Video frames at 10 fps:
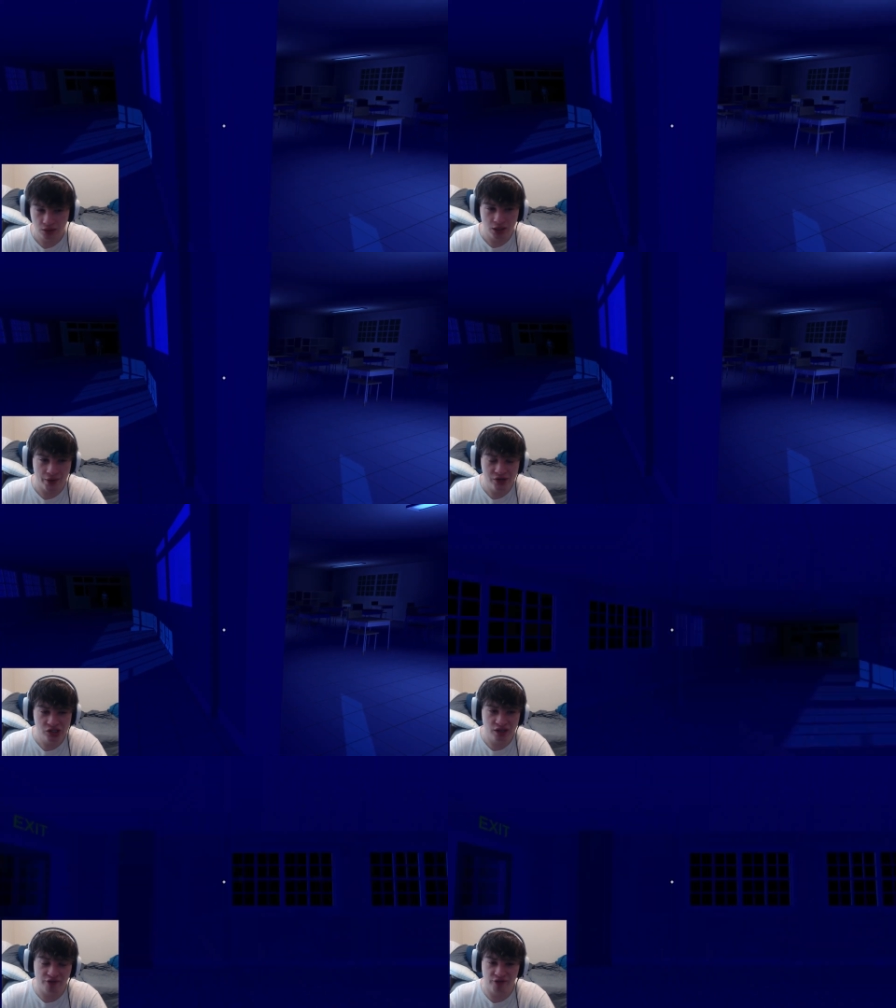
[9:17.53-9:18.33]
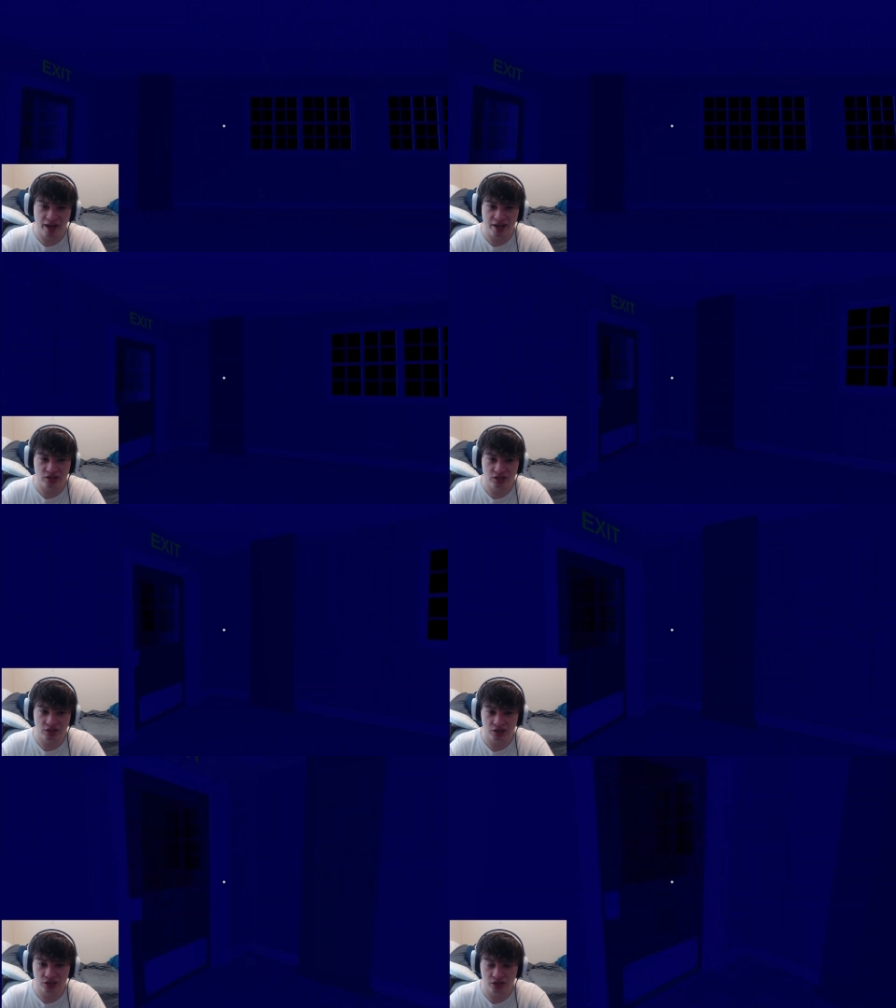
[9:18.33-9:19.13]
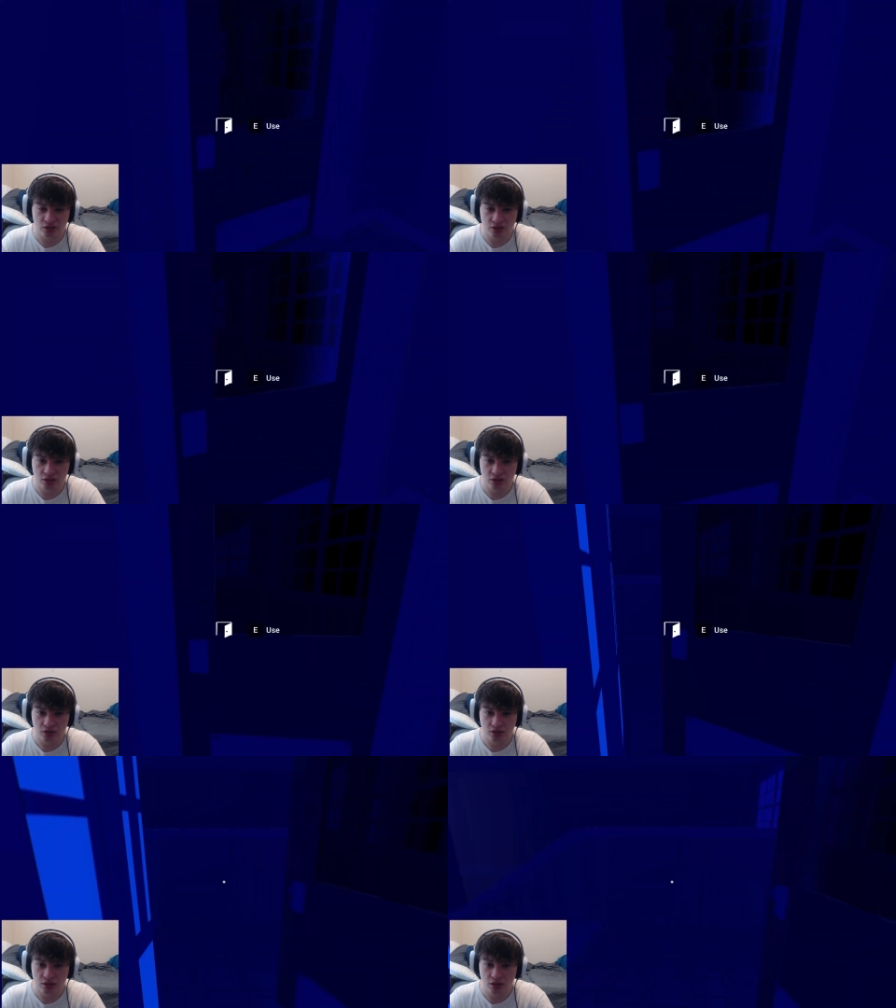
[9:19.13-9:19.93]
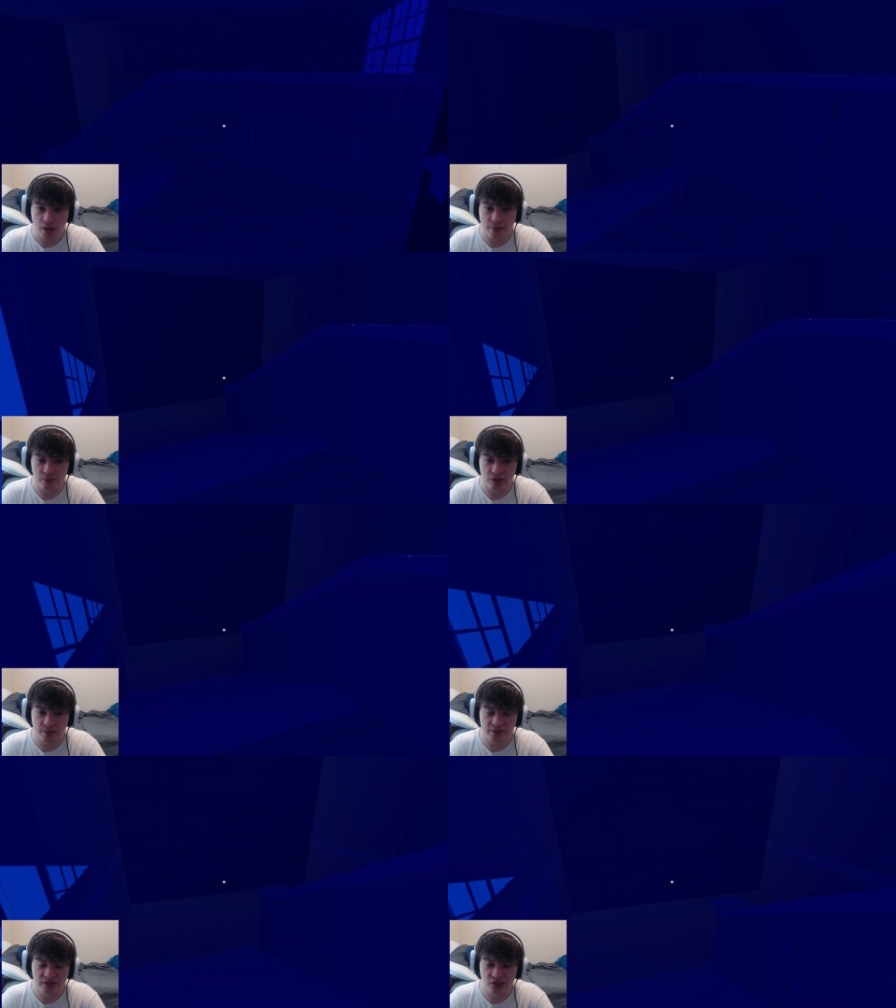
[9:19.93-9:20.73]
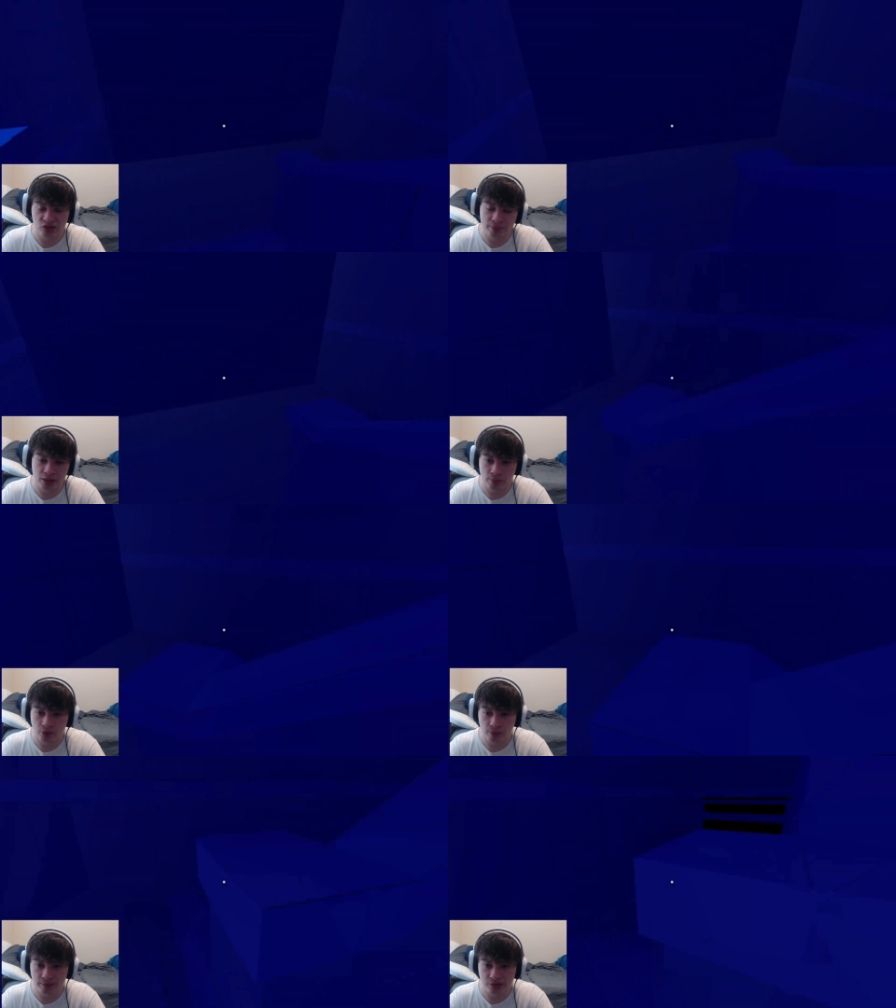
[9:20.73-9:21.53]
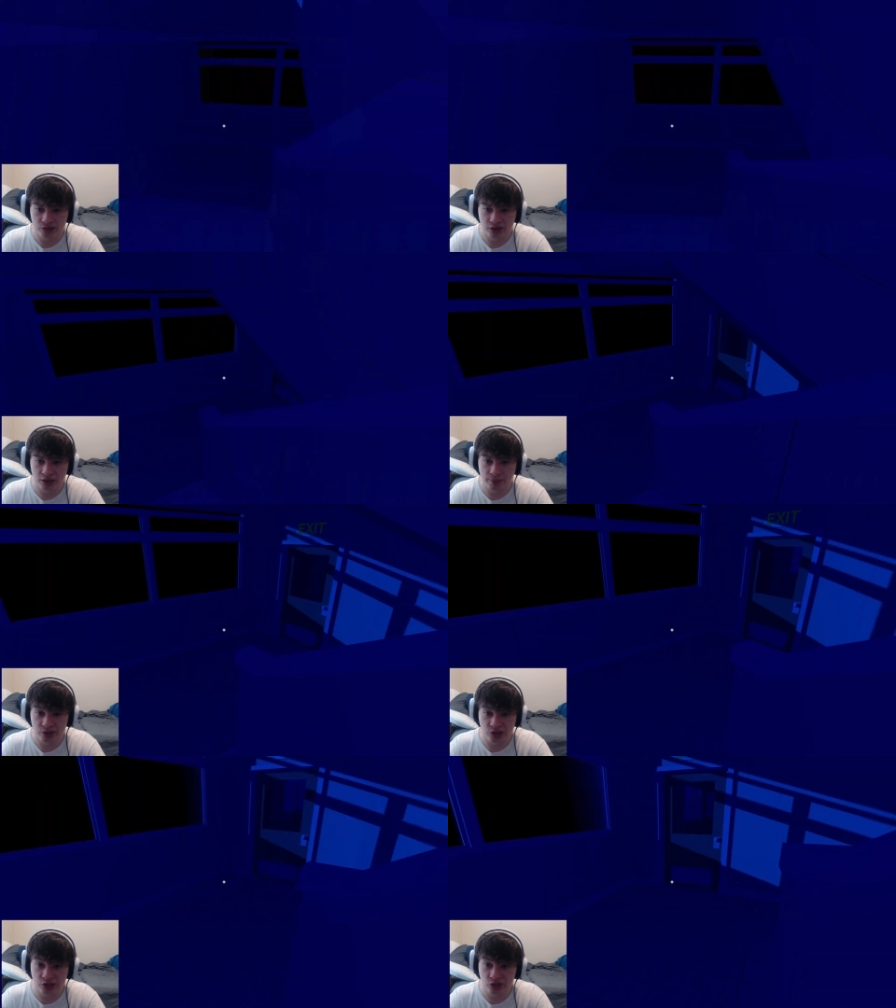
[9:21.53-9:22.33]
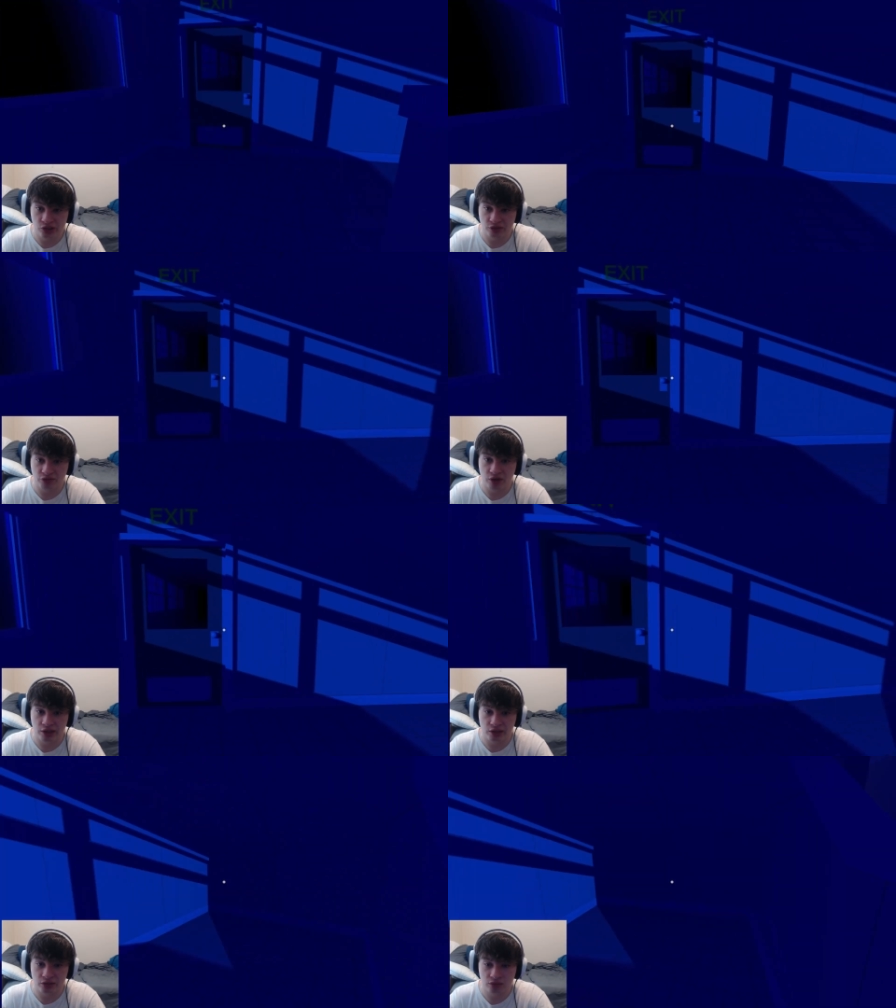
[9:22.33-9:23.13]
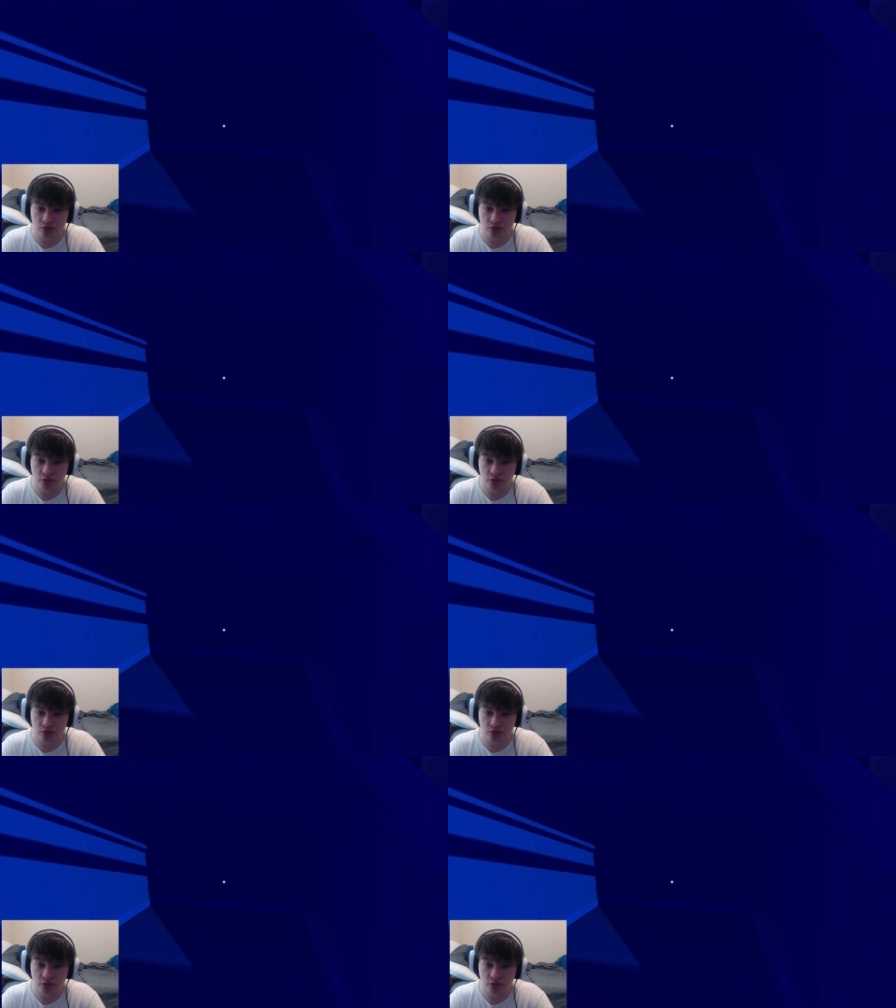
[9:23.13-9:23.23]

Oh, she's just not fast and like. I mean, I mean, if she crept up on me and shit, I mean, she she's a fucking.